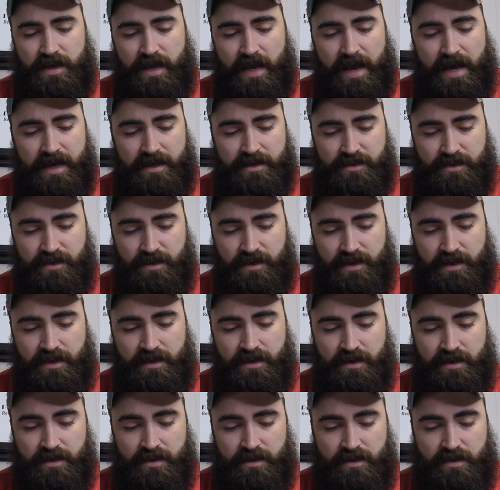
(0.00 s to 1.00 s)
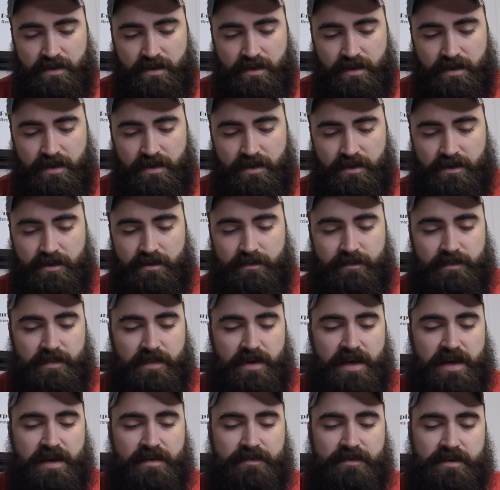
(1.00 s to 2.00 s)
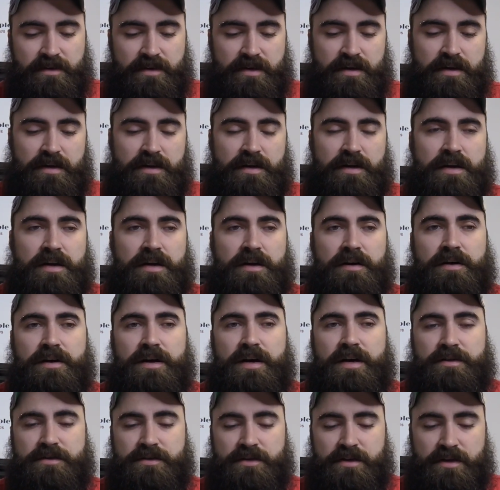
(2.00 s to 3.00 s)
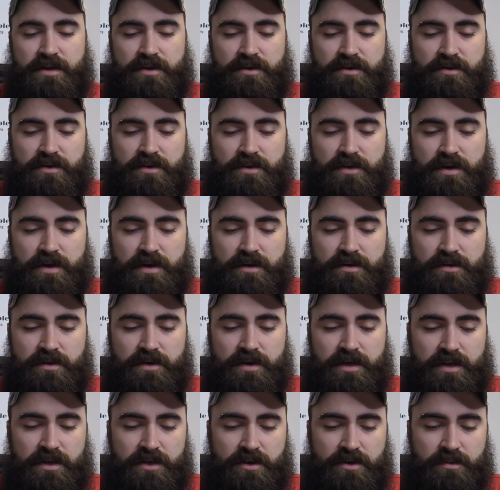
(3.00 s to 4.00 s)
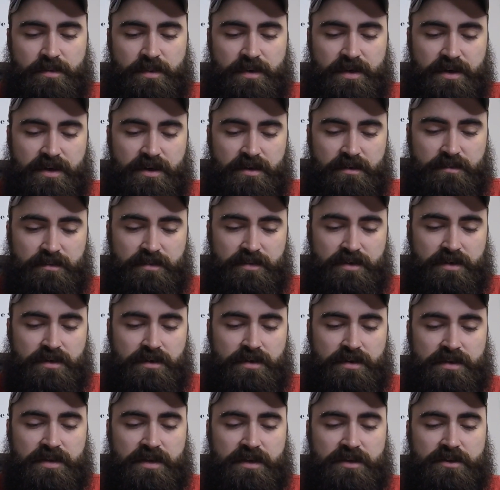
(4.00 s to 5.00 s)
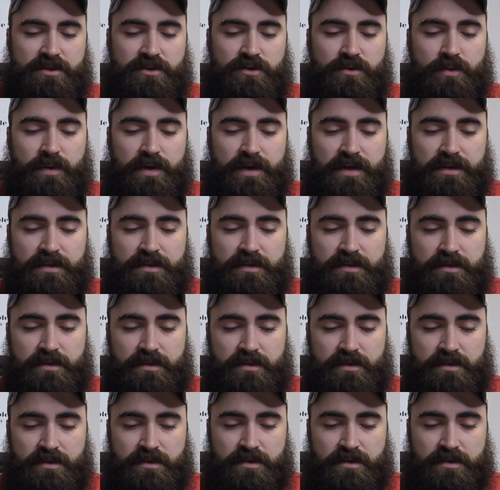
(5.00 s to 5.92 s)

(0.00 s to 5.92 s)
actually I haven't here. Actually, I'll go ahead and open it up. So it says twist.